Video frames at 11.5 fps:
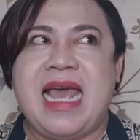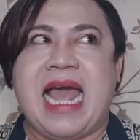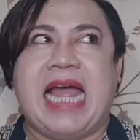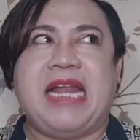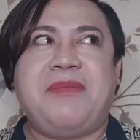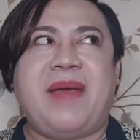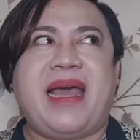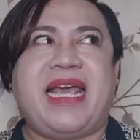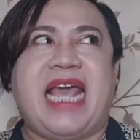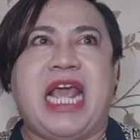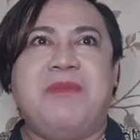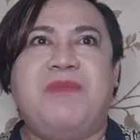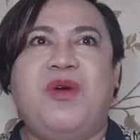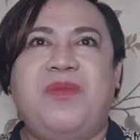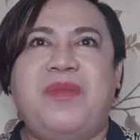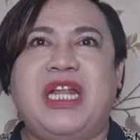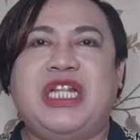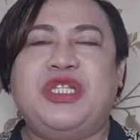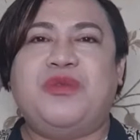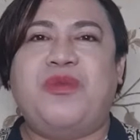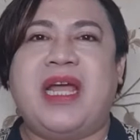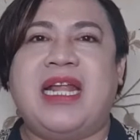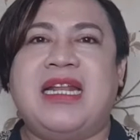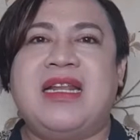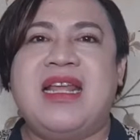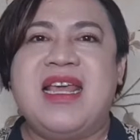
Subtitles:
and by a moment when